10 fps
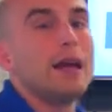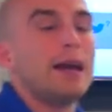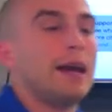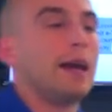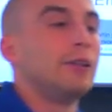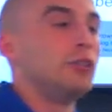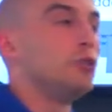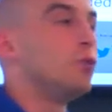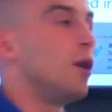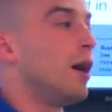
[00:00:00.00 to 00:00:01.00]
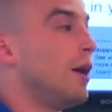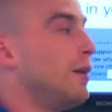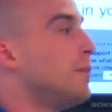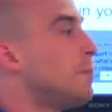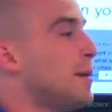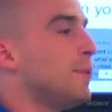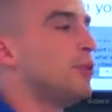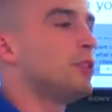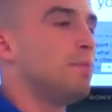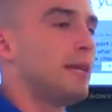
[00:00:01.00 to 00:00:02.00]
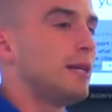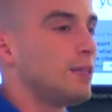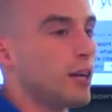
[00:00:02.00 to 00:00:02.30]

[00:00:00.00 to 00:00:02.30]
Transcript: and you want people to be in